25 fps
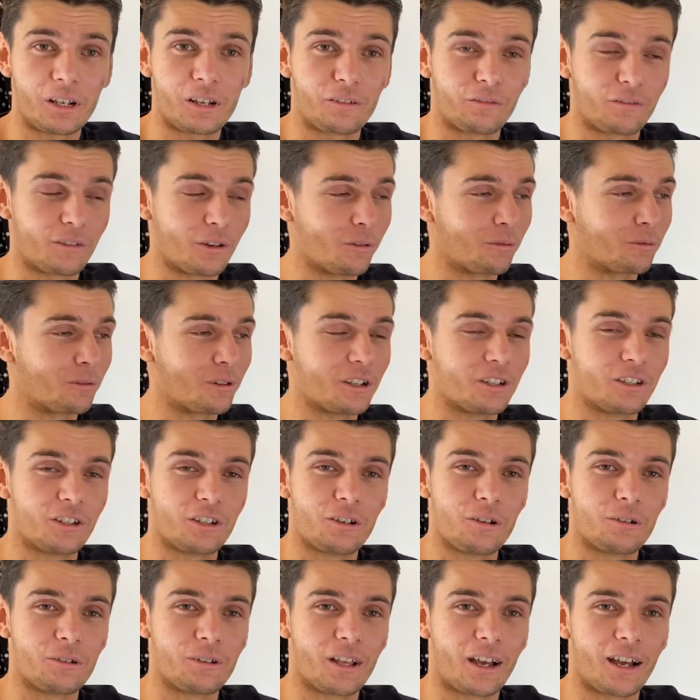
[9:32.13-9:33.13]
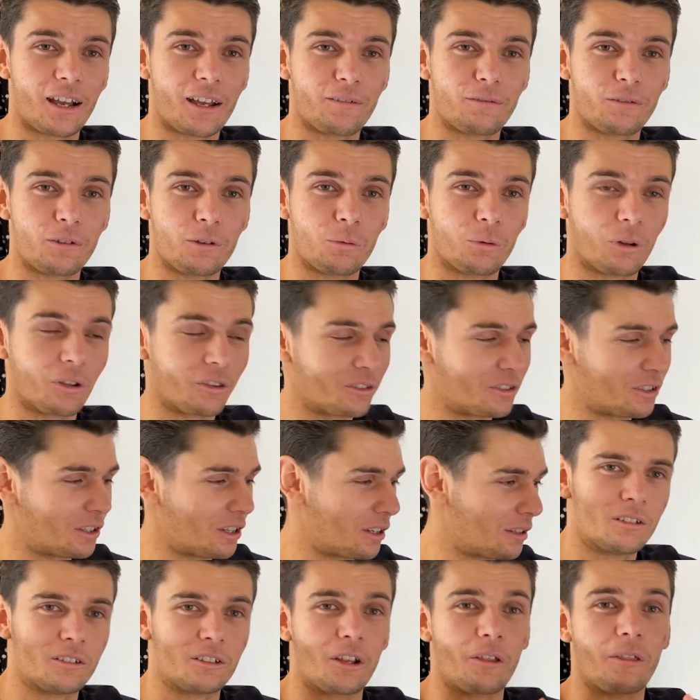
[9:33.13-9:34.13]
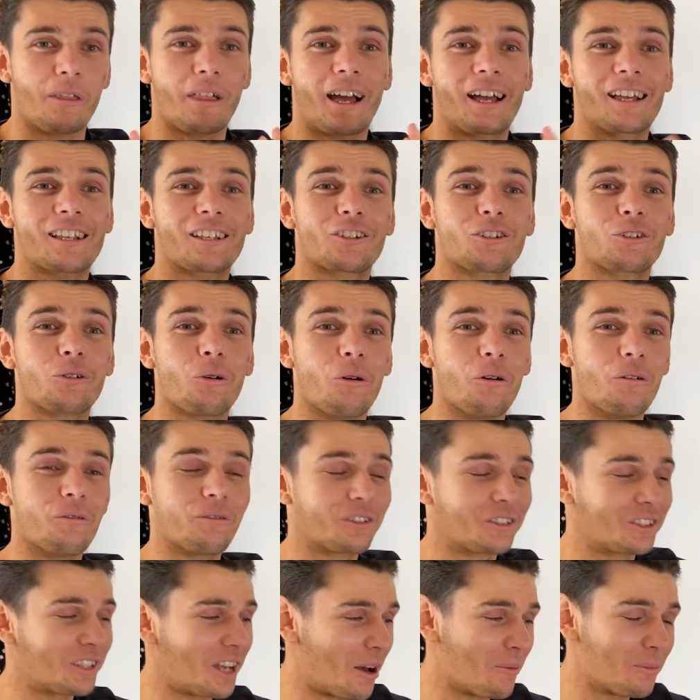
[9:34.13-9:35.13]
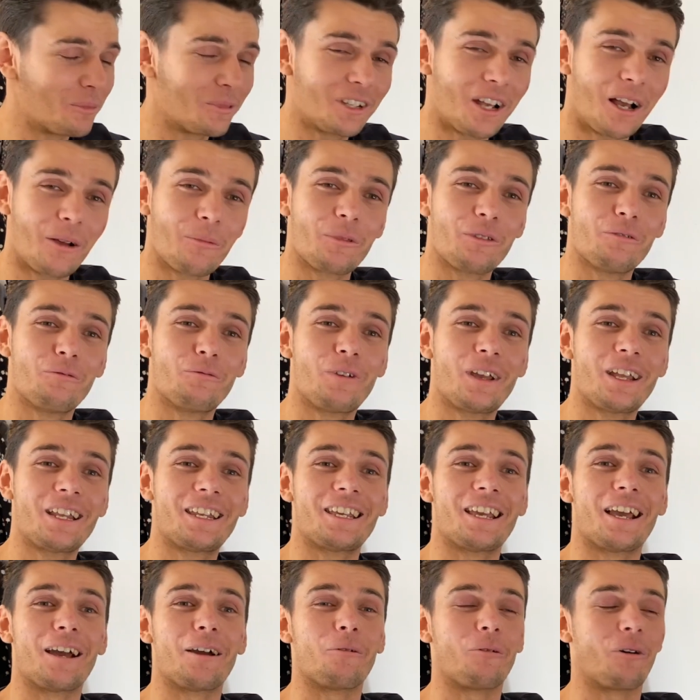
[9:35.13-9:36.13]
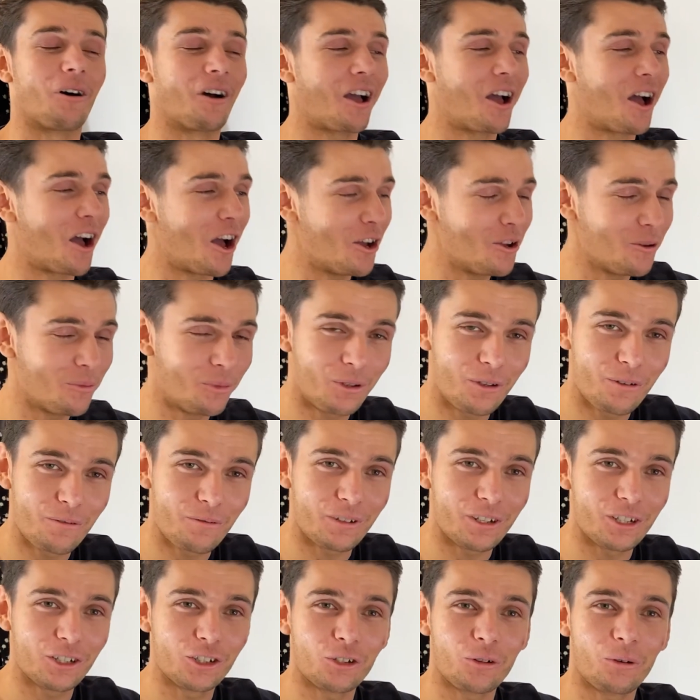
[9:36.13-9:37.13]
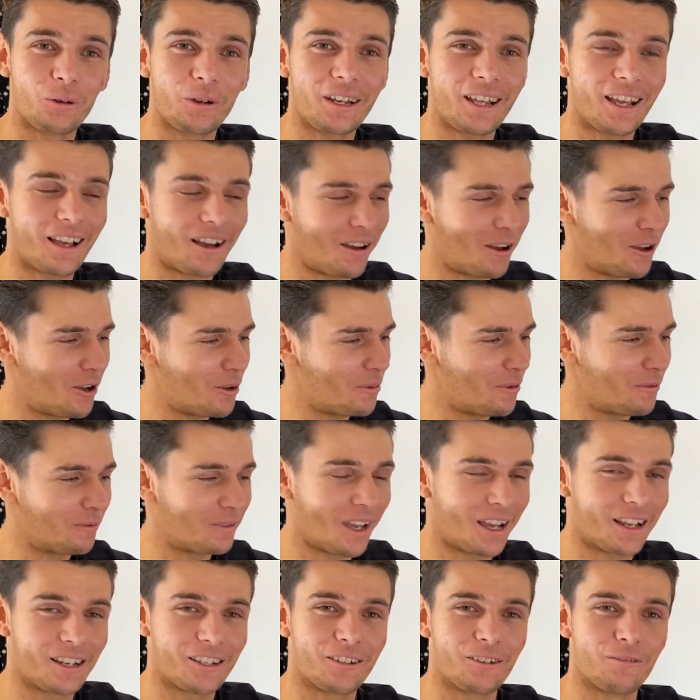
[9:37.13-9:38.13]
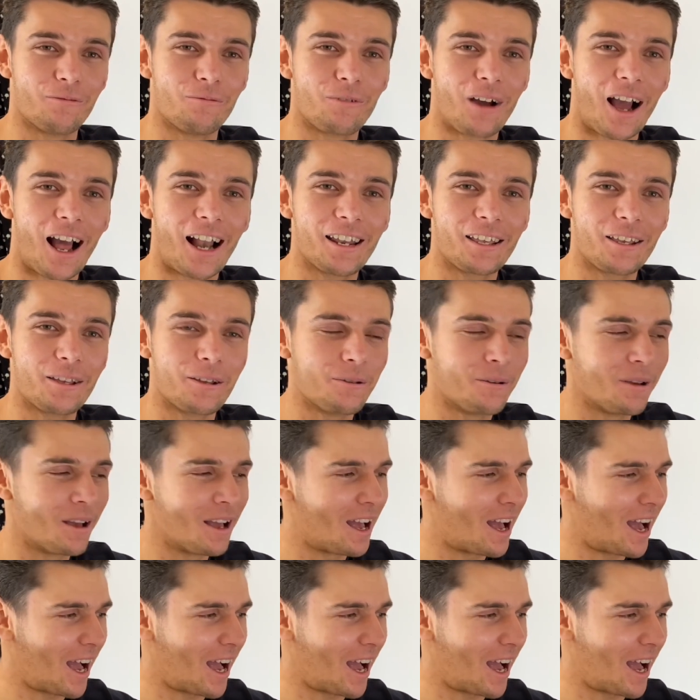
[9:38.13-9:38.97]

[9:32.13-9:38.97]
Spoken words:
feel free to use that if you want to. So that sort of sums up the video. I hope you've enjoyed it. I hope you've gained some value.